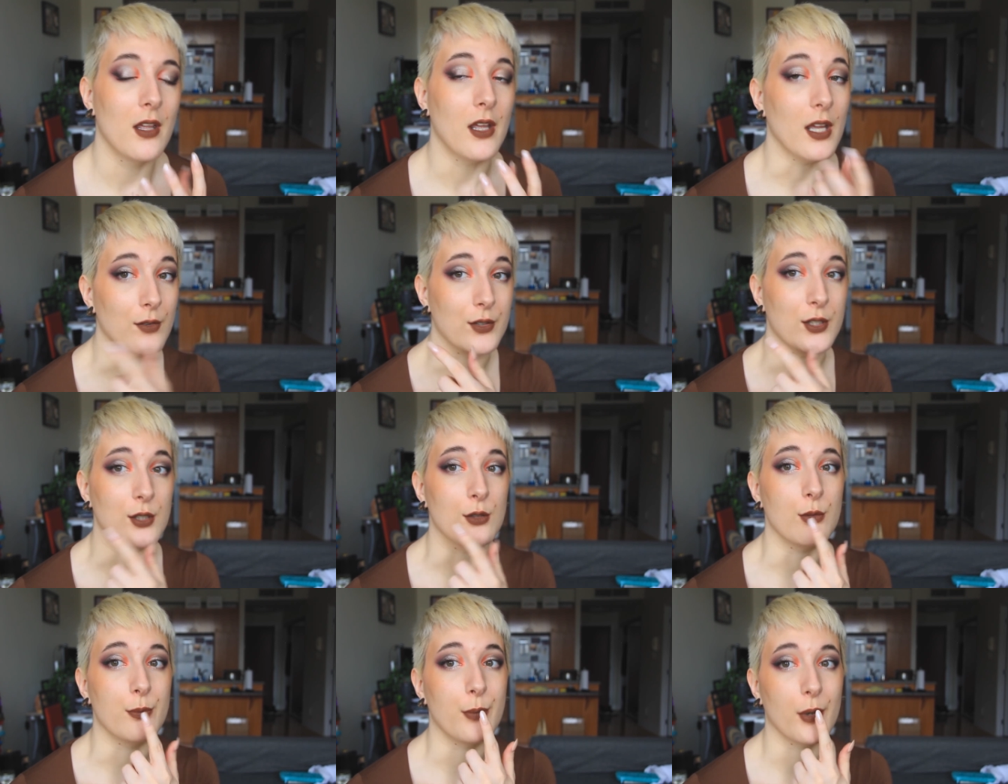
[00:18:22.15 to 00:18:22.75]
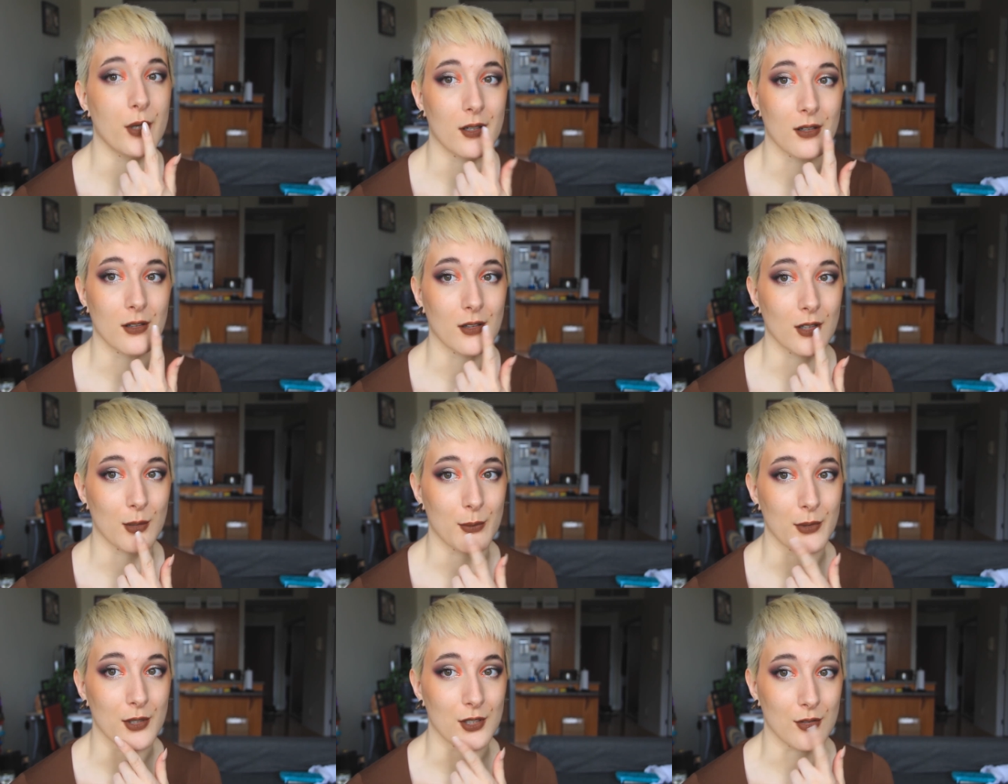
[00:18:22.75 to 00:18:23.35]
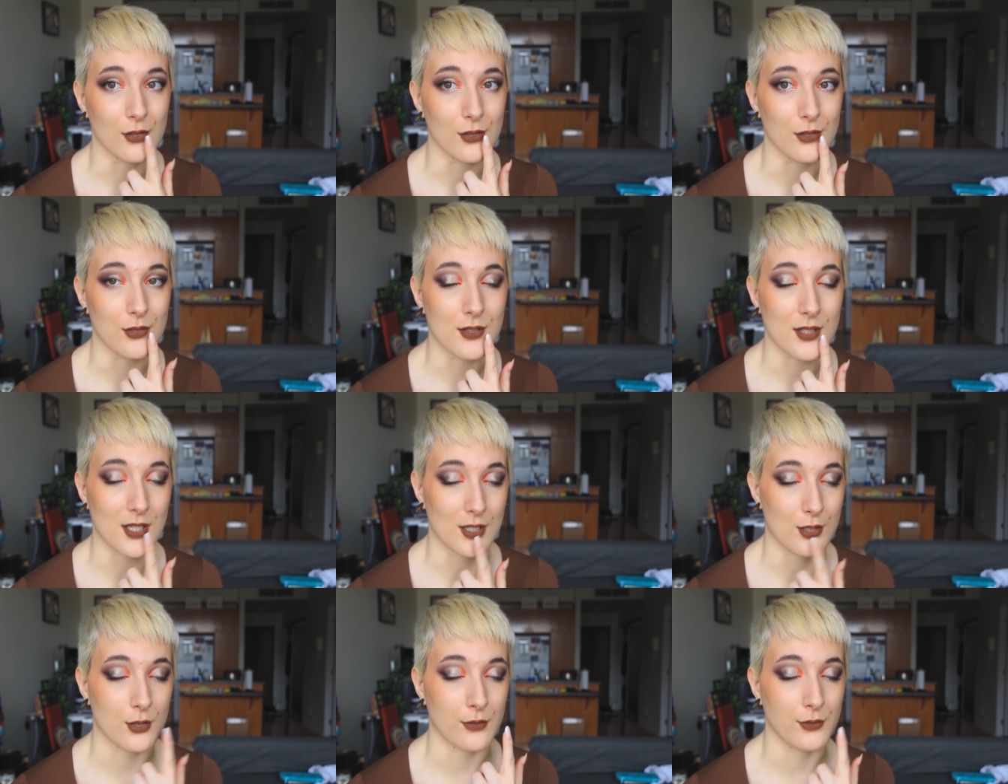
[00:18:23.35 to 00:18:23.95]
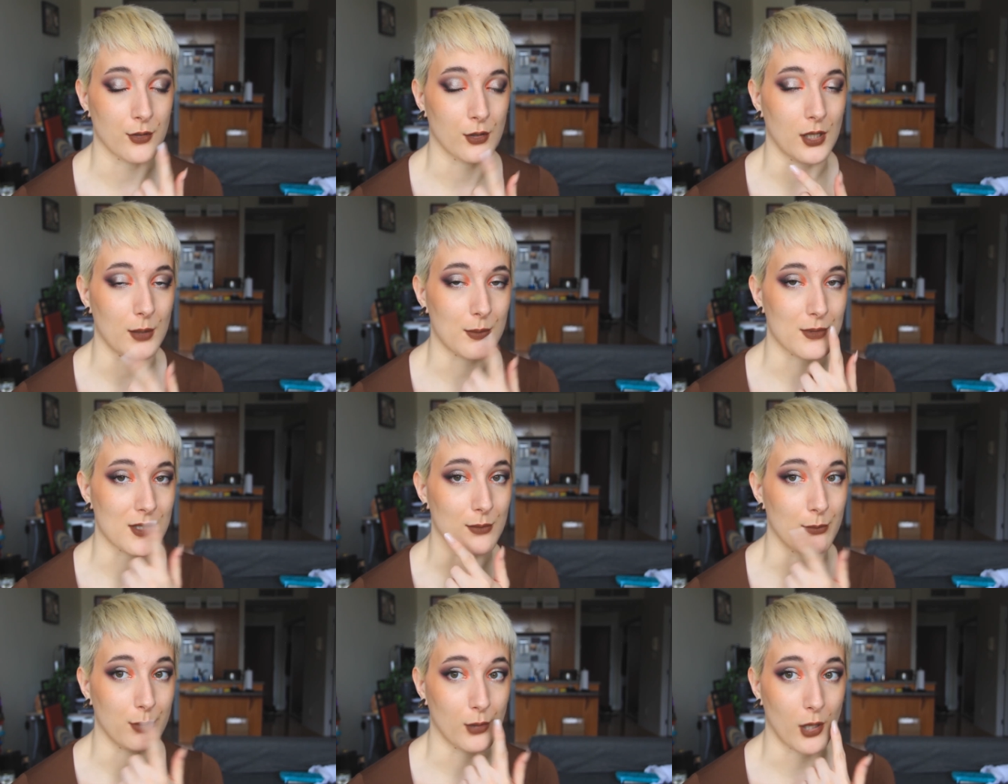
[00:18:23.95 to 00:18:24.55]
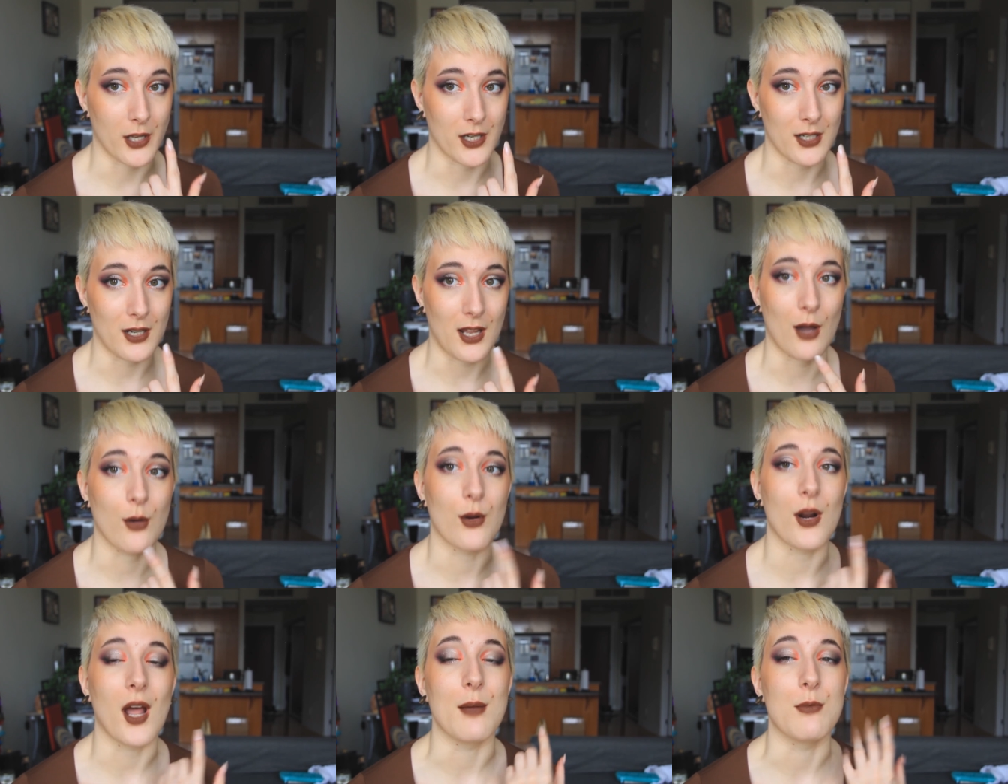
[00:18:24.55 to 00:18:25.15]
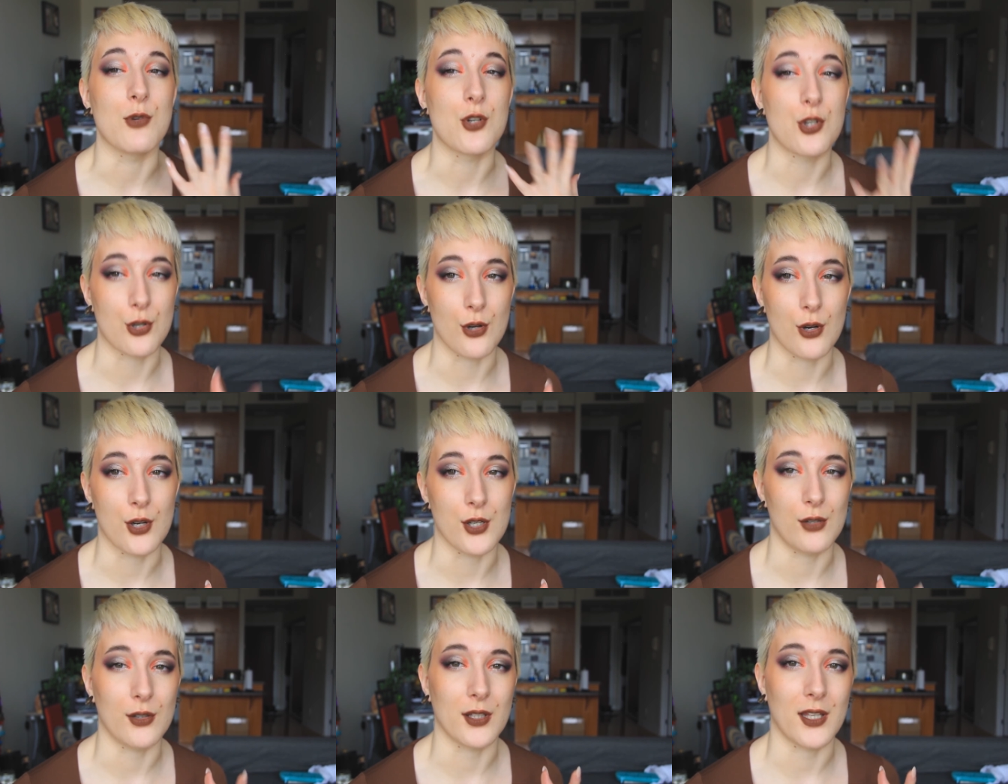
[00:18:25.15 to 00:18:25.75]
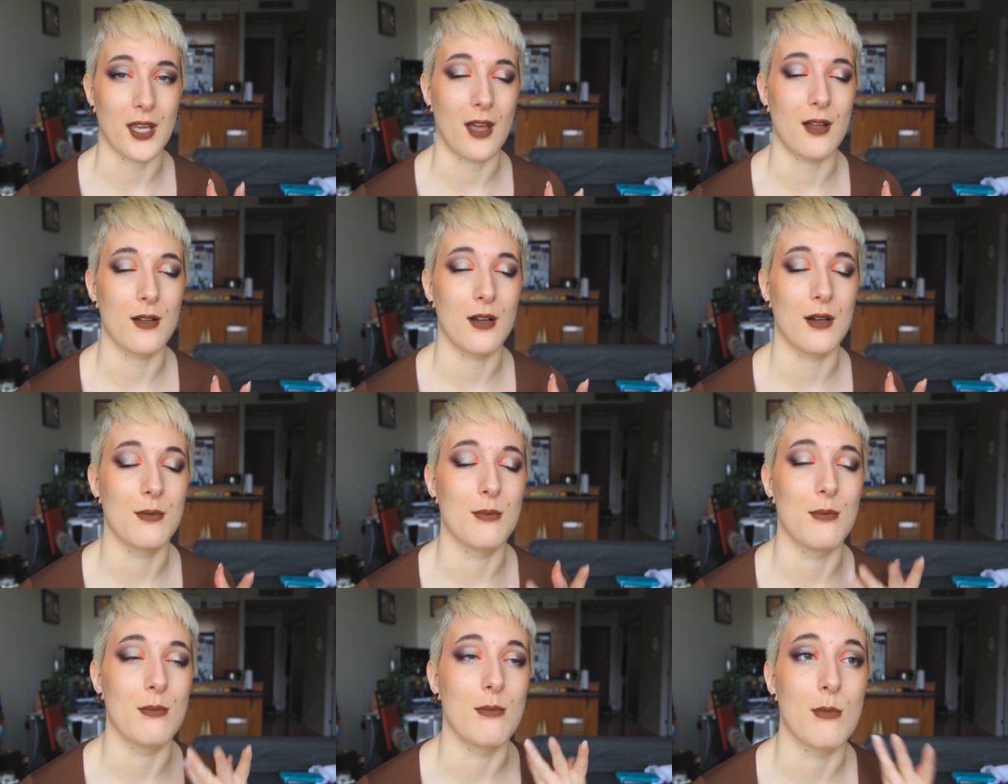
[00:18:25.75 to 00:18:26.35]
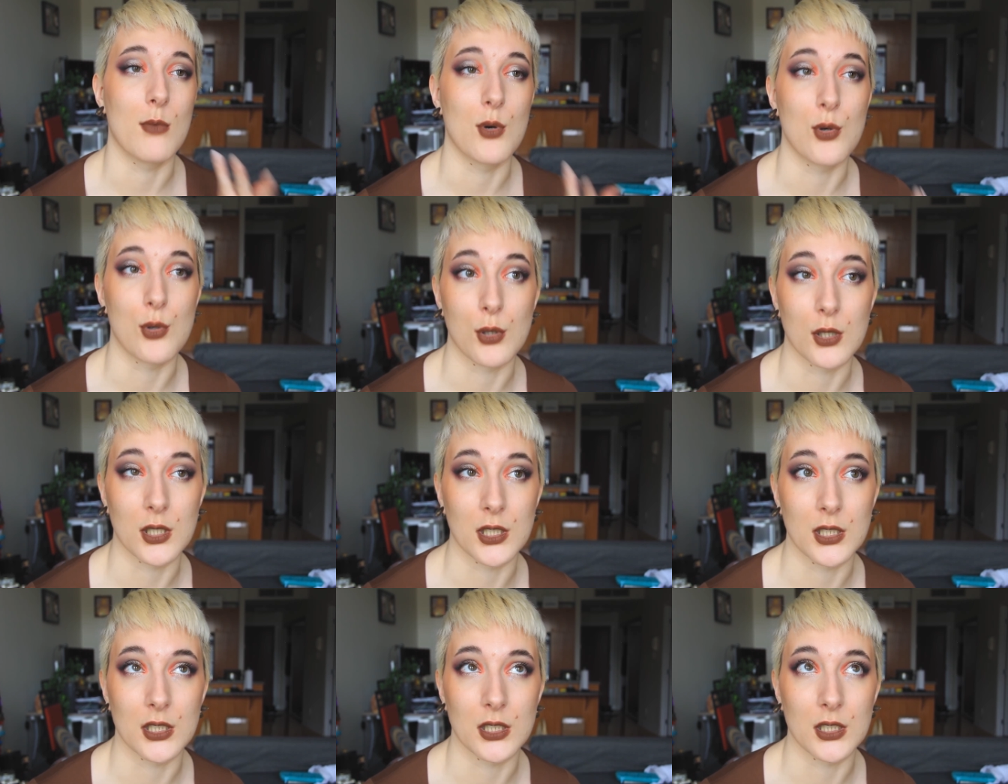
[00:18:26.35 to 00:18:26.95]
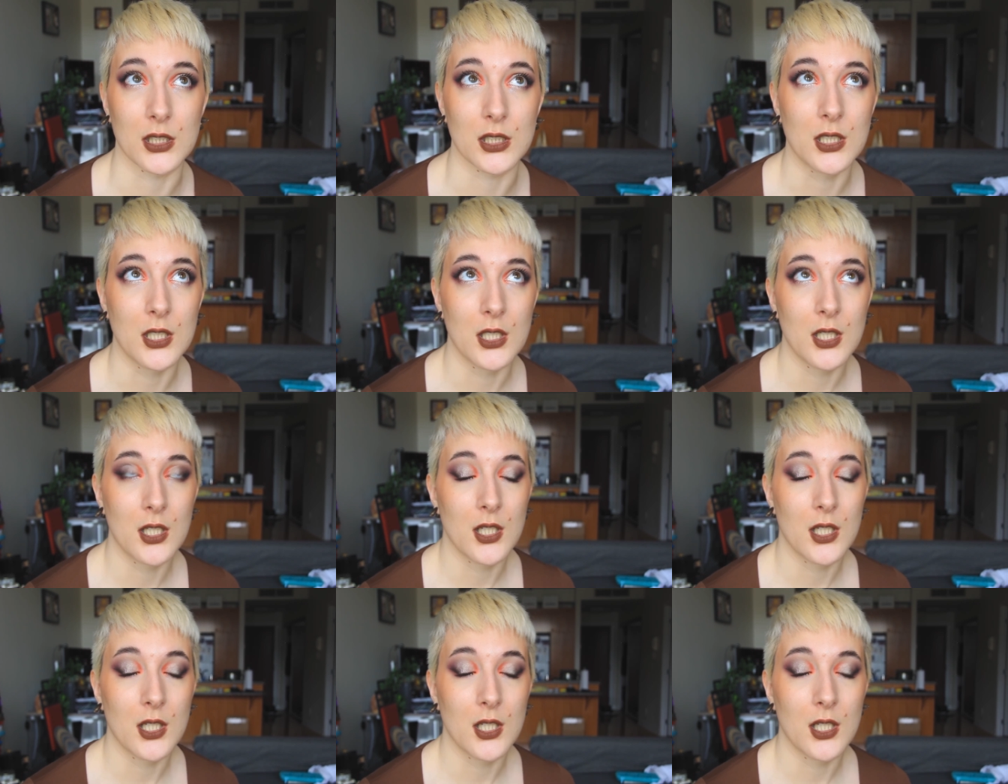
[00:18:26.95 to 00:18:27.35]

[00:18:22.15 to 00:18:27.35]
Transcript: If you put it a little bit in your center of your lips and blot it out, I'm sure you'll get more